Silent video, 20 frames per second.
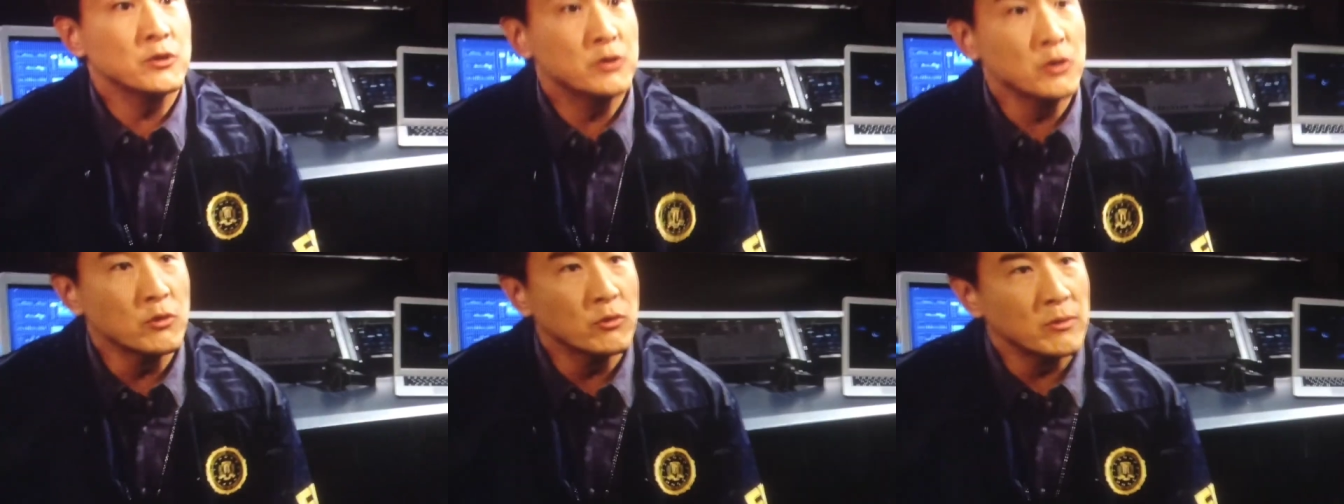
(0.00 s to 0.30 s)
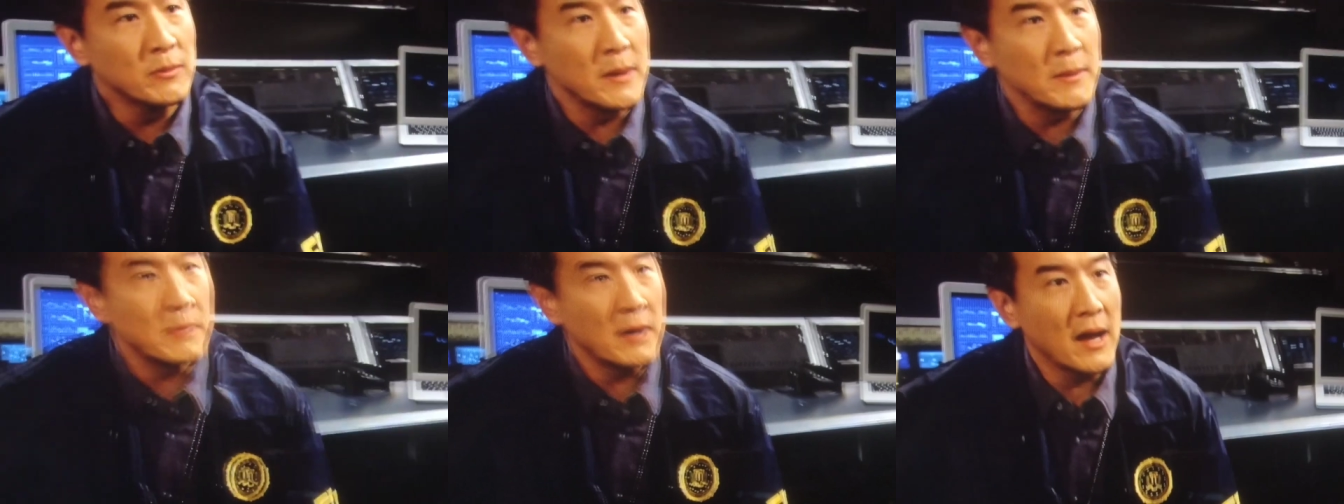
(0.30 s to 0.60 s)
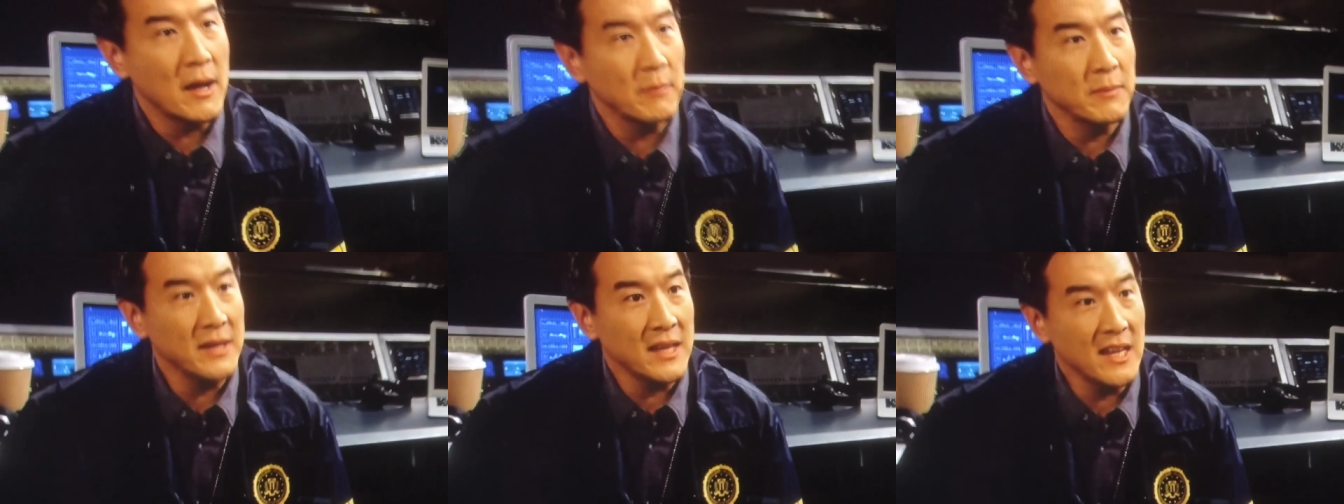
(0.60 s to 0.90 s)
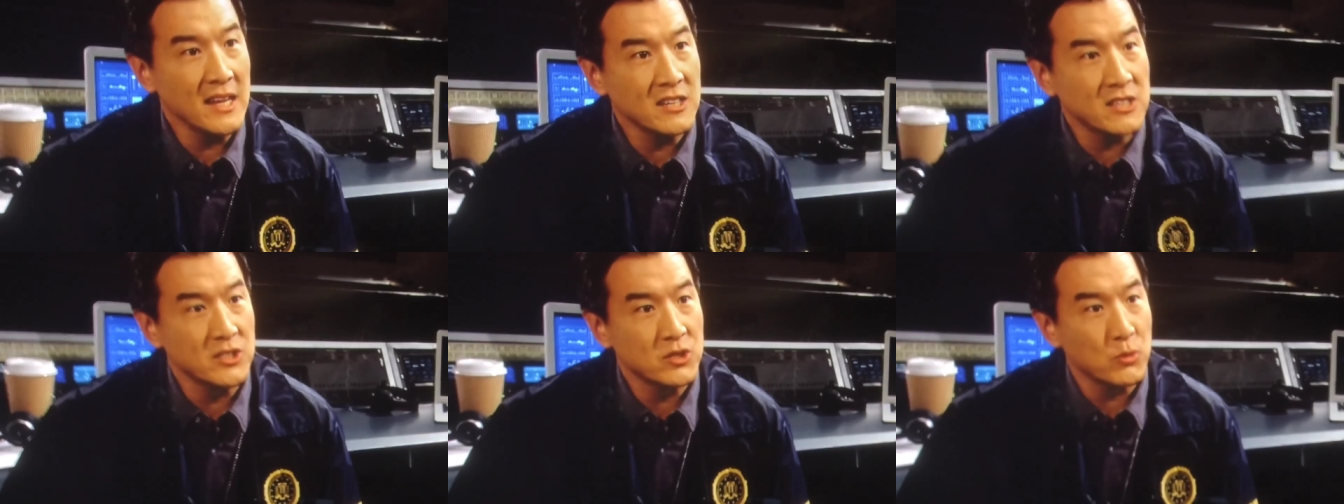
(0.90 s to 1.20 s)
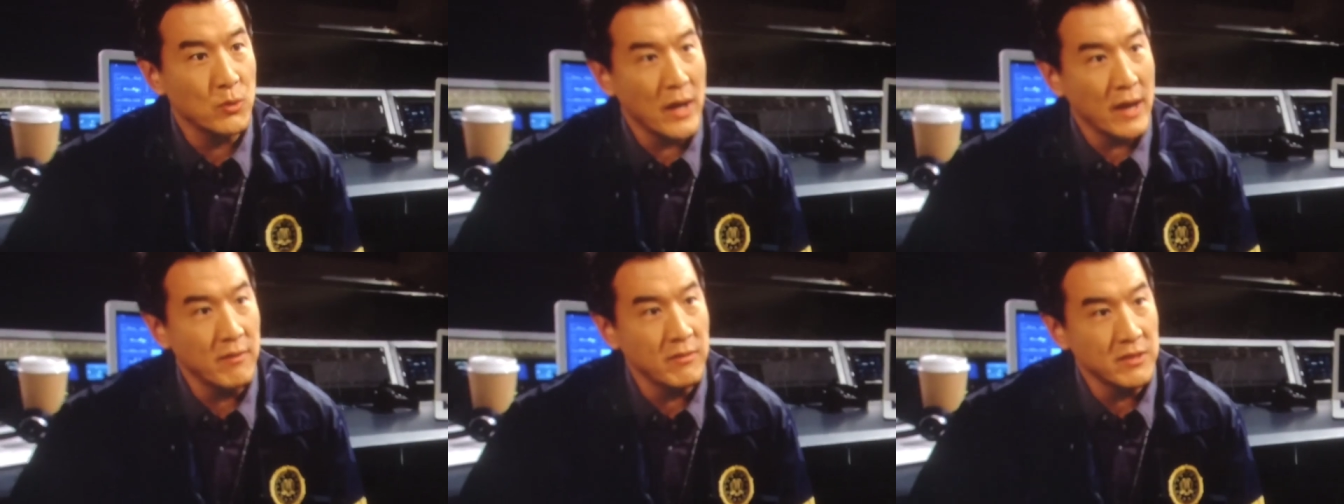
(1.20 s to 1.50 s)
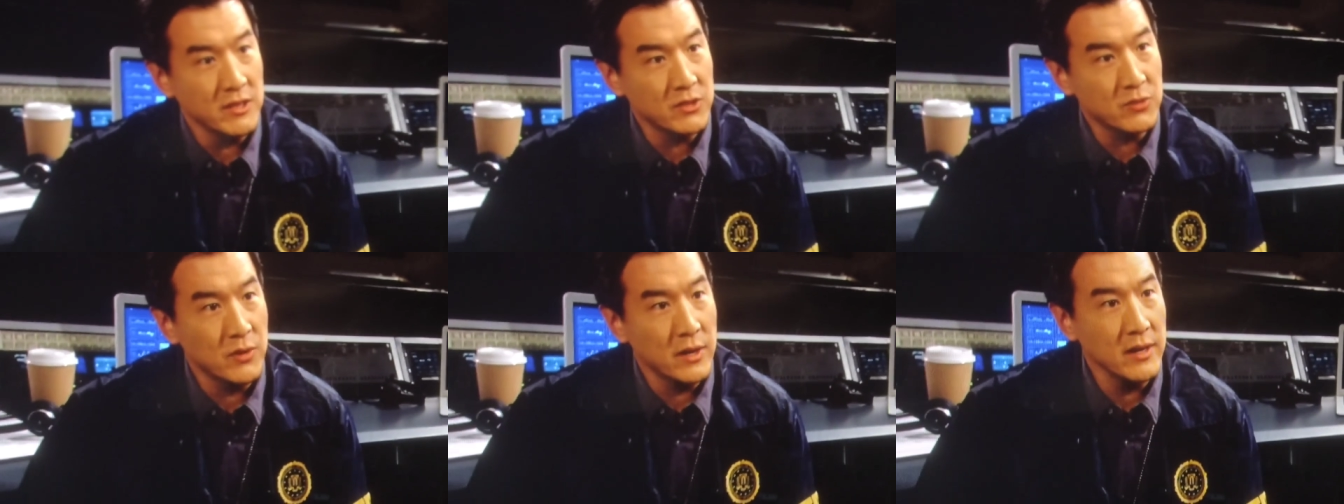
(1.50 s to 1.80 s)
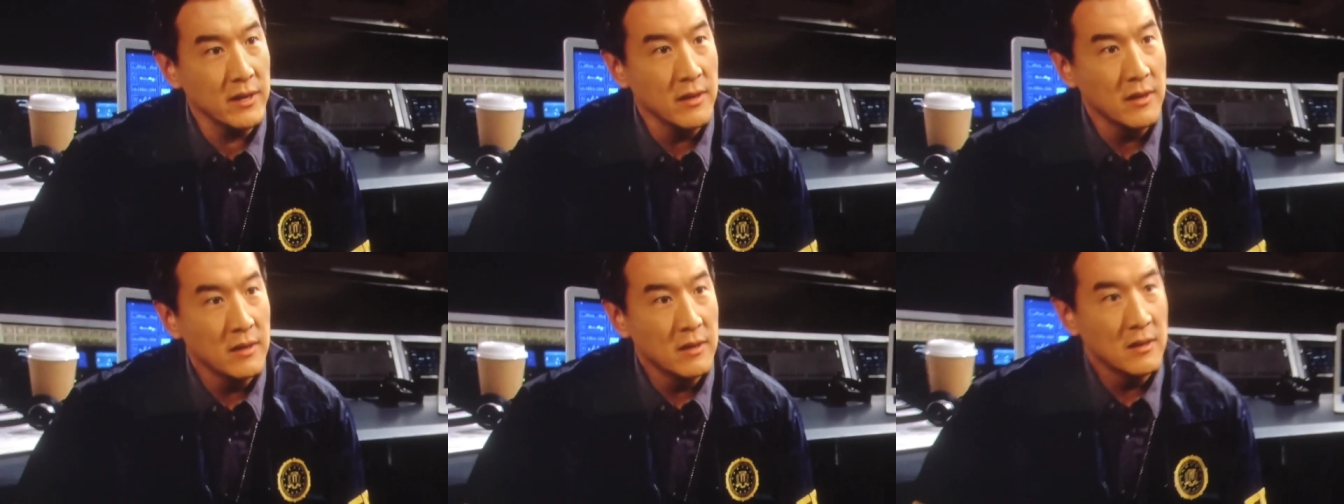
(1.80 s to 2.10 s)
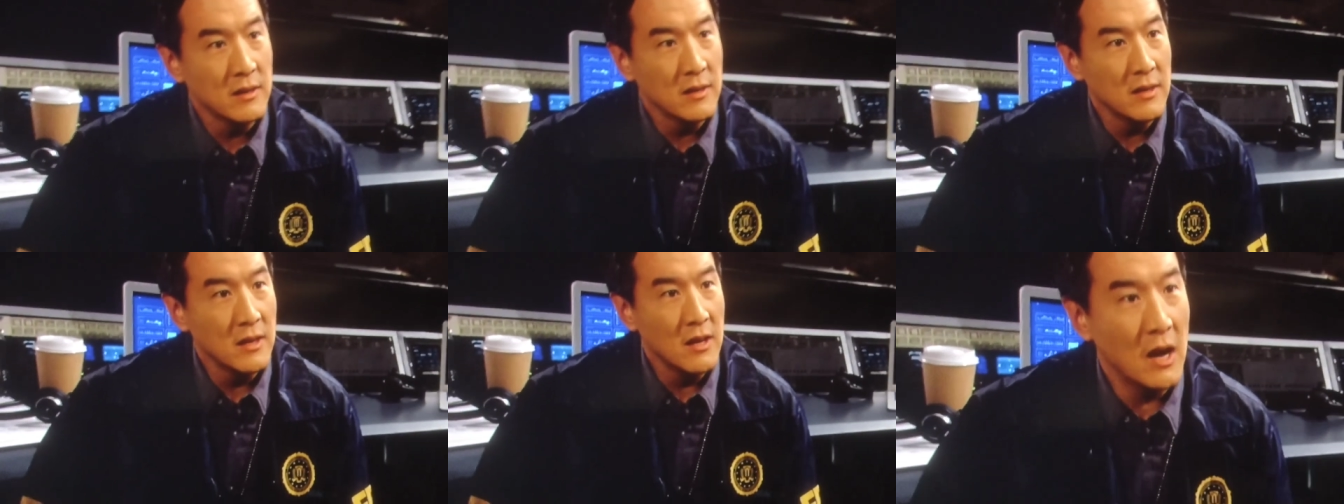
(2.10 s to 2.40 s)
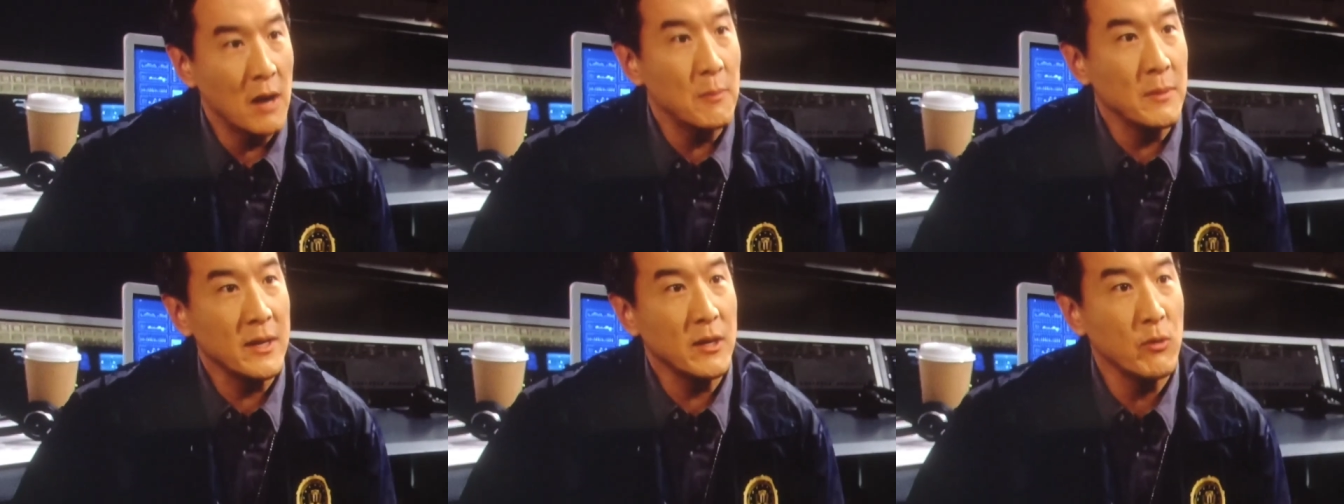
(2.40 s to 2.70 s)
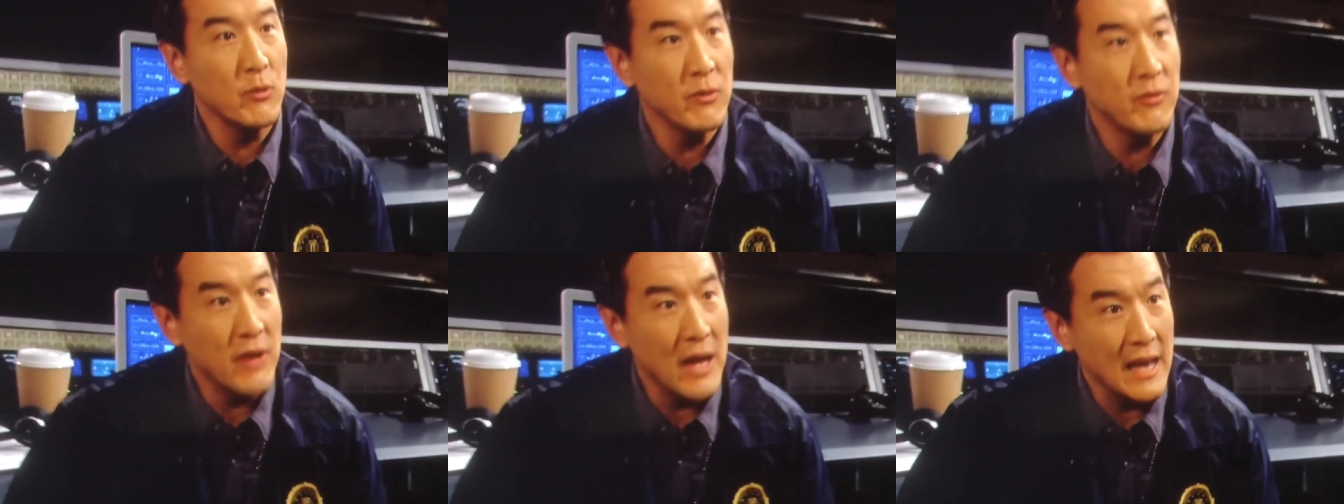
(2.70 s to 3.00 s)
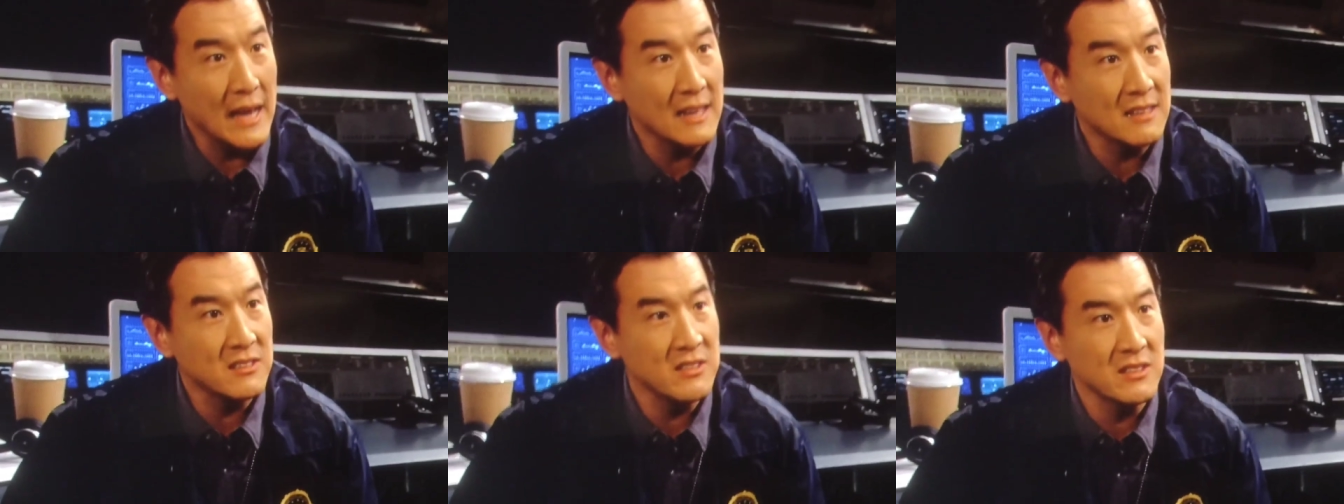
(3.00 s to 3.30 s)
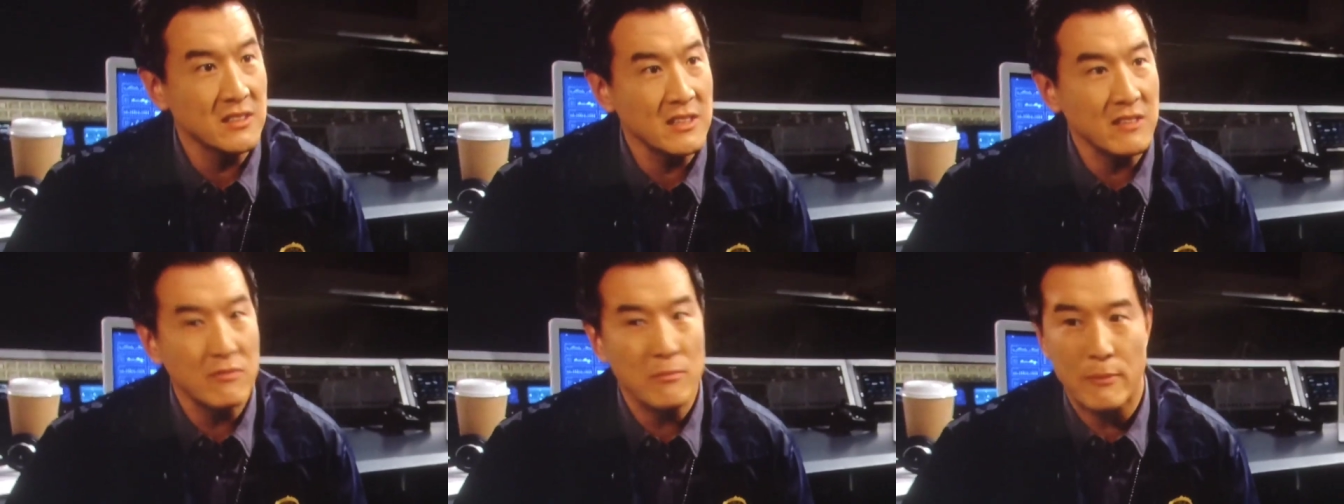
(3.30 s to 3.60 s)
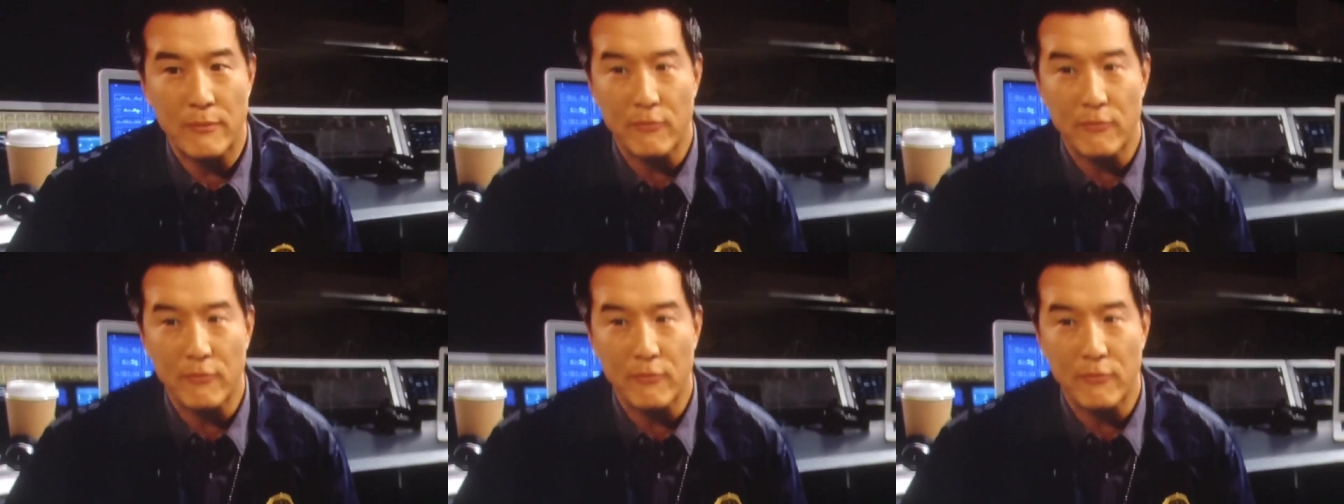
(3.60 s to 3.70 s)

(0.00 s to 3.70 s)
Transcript: You do remember how many agents we have on this, right? How many we've had since